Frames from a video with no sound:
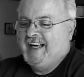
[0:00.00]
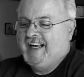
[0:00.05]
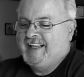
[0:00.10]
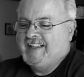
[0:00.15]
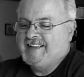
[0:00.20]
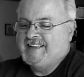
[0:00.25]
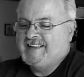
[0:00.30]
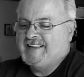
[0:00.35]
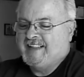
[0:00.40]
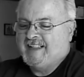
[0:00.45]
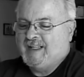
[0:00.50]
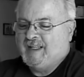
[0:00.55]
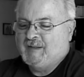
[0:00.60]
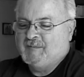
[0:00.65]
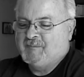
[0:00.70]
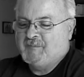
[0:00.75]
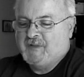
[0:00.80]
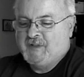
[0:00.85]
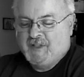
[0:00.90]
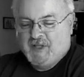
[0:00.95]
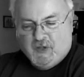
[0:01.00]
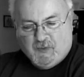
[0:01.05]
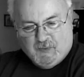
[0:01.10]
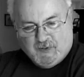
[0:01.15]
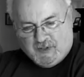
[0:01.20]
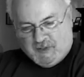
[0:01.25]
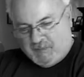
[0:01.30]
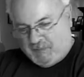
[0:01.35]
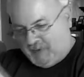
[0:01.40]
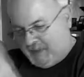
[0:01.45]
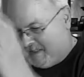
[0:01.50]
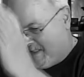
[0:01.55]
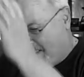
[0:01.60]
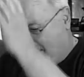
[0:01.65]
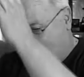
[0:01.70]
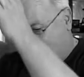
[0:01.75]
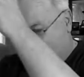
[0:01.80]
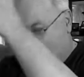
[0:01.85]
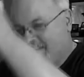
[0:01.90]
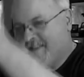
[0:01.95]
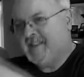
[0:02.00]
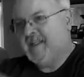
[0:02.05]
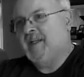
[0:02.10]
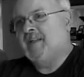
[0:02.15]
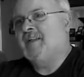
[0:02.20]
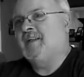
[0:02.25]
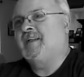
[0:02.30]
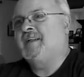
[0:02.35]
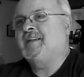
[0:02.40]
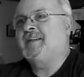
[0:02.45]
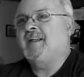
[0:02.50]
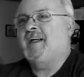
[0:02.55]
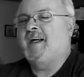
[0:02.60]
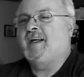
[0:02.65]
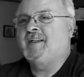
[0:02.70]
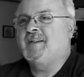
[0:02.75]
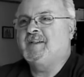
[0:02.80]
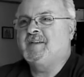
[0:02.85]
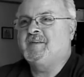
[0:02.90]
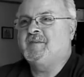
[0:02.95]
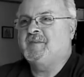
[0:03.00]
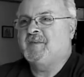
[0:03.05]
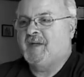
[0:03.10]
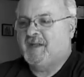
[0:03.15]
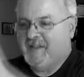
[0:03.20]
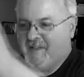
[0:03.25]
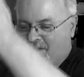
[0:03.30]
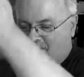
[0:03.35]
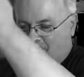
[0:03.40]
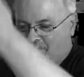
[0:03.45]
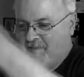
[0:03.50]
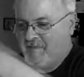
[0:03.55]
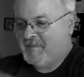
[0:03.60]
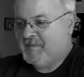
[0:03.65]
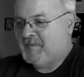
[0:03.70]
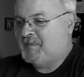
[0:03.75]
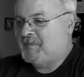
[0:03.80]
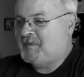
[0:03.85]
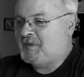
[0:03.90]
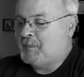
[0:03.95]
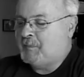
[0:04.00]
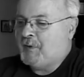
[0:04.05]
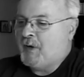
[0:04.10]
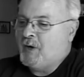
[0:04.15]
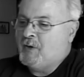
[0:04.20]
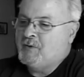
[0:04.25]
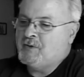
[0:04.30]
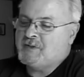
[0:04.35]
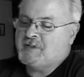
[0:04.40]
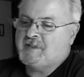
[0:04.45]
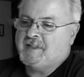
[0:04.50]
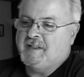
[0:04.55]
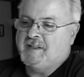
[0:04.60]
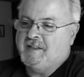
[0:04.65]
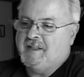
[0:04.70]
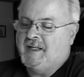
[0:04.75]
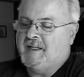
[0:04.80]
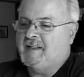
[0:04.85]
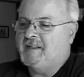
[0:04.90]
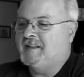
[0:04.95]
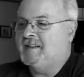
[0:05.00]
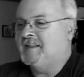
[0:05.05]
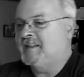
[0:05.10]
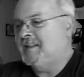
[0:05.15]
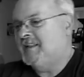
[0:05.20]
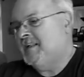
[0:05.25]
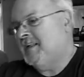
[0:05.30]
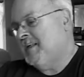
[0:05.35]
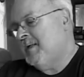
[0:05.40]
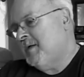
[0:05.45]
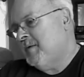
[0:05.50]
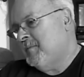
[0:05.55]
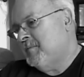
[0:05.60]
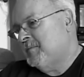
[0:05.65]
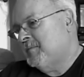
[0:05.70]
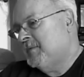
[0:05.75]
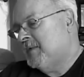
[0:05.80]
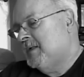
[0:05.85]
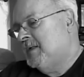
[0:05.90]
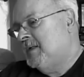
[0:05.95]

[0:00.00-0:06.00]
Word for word: and um, you know with the butt cans on the on the mm. on the the posts and and the um,